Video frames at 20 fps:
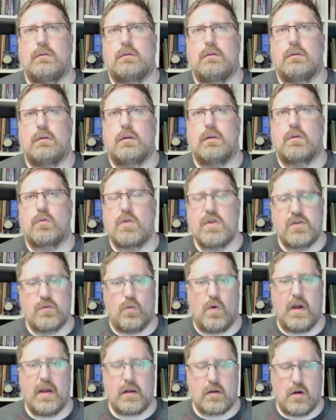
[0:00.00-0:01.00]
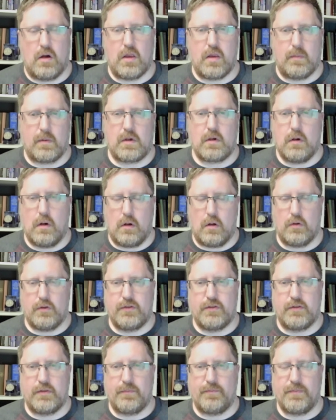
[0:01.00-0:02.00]
and the reason why I call them
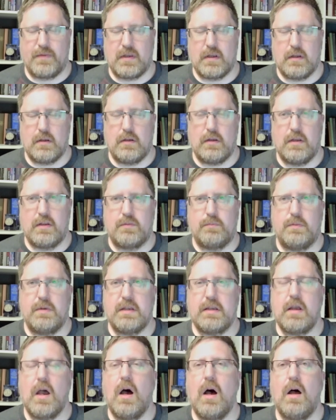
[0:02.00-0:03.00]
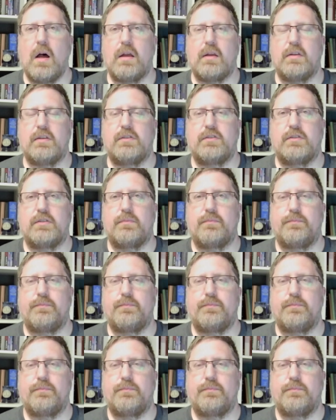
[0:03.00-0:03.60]
occults, is because